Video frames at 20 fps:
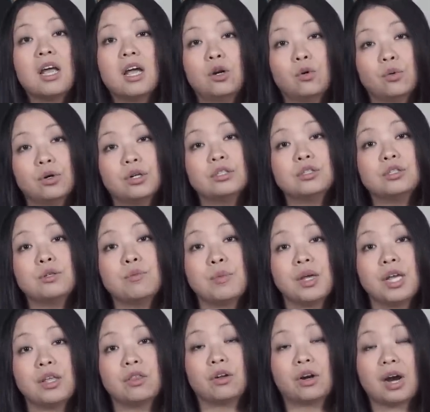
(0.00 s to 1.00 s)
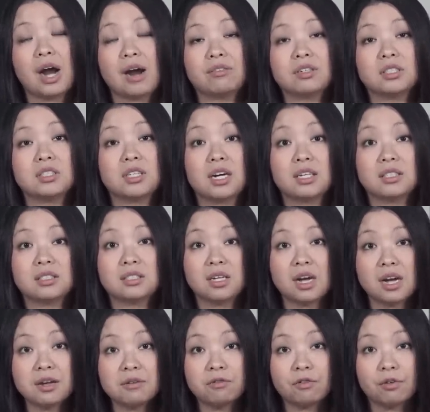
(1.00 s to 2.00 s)
in order to meet their advertised
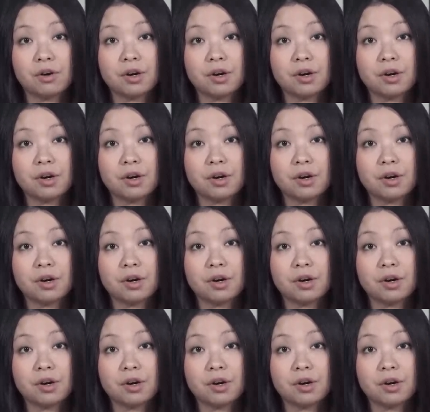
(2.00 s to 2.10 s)
time